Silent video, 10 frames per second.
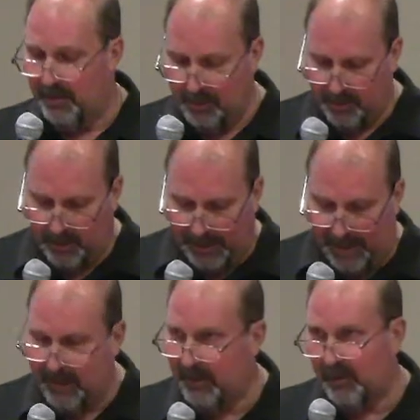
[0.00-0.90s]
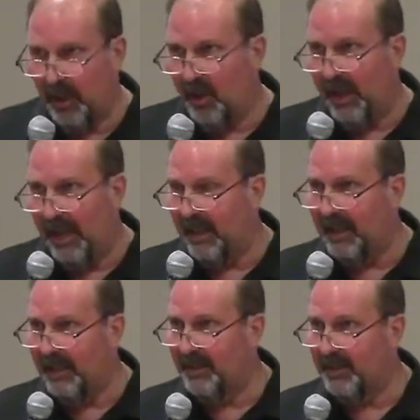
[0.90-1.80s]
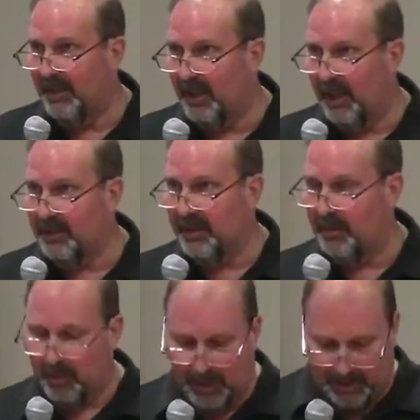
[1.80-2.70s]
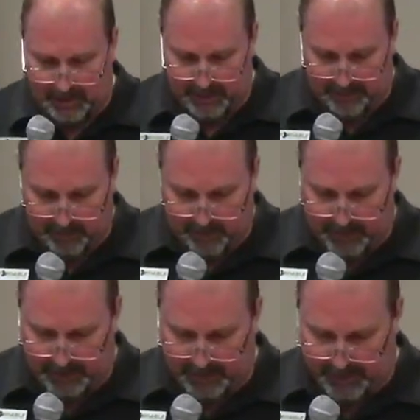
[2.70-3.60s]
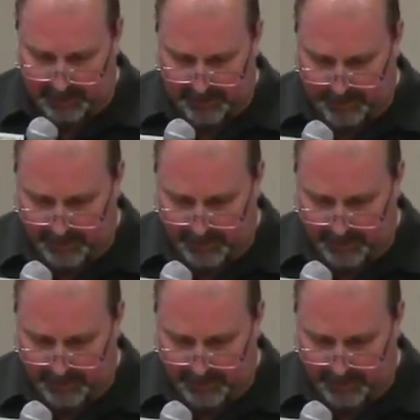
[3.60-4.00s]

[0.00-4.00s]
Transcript: So that is all added into the cost of the product, unfortunately.